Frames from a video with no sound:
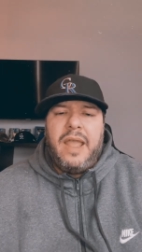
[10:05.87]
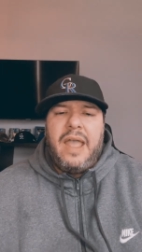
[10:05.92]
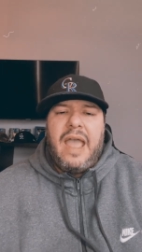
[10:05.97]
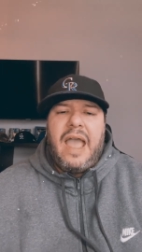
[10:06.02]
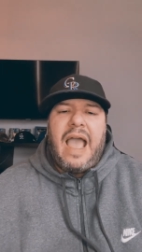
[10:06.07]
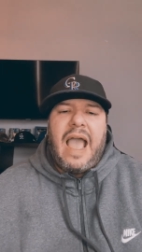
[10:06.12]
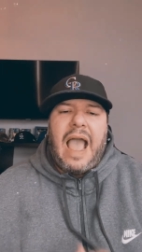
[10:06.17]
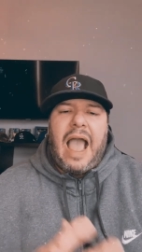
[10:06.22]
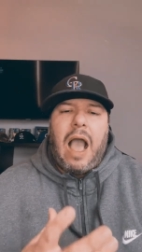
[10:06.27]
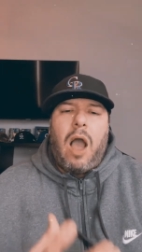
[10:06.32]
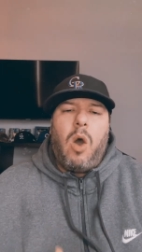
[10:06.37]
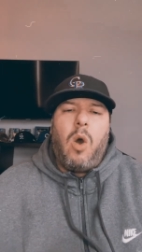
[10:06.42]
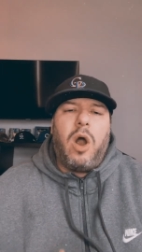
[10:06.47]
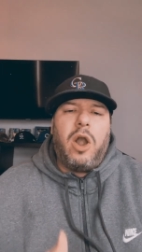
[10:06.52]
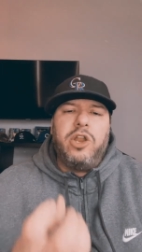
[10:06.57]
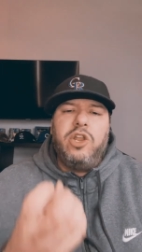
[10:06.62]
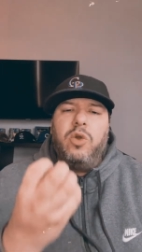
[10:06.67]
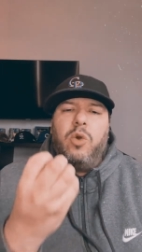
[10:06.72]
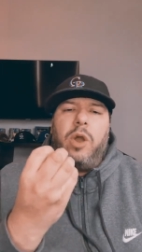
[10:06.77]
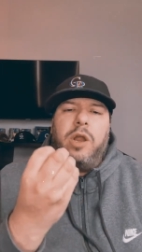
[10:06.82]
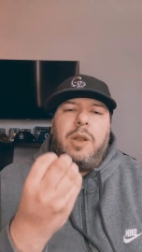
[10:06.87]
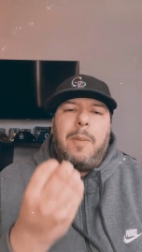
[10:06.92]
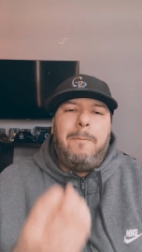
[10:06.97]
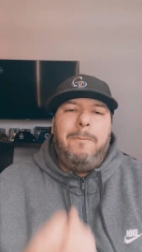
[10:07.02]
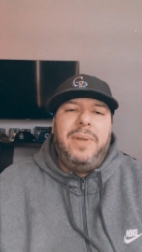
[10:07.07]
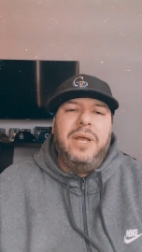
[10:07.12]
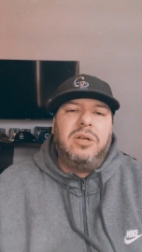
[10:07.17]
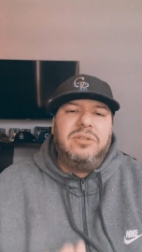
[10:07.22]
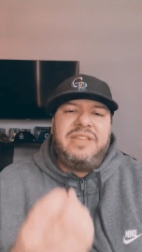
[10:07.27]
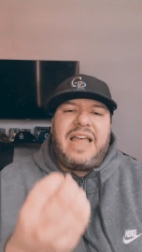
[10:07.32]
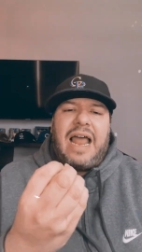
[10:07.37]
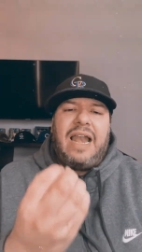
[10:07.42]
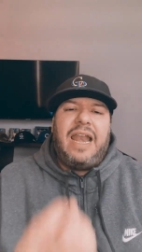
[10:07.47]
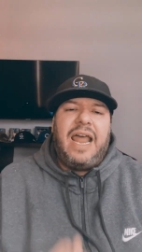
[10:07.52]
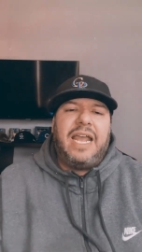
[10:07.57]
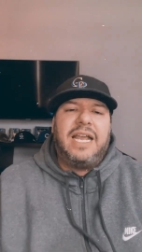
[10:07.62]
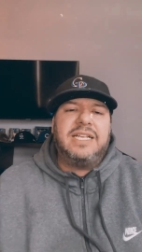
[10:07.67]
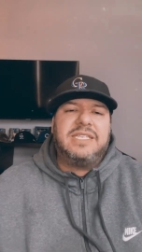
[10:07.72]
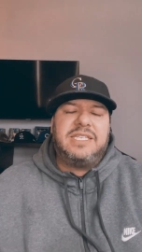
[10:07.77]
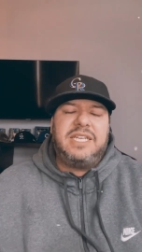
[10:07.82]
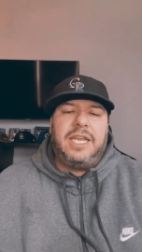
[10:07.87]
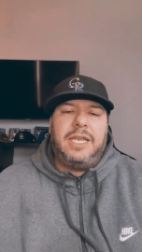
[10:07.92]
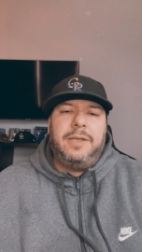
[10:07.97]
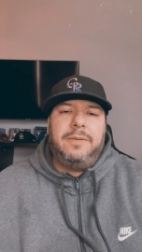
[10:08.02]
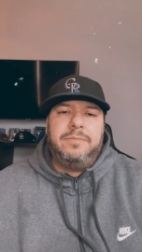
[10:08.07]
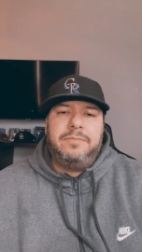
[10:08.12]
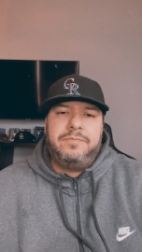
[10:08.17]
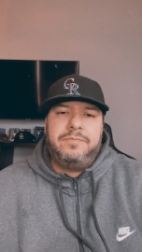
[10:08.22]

how are you going to build that legacy?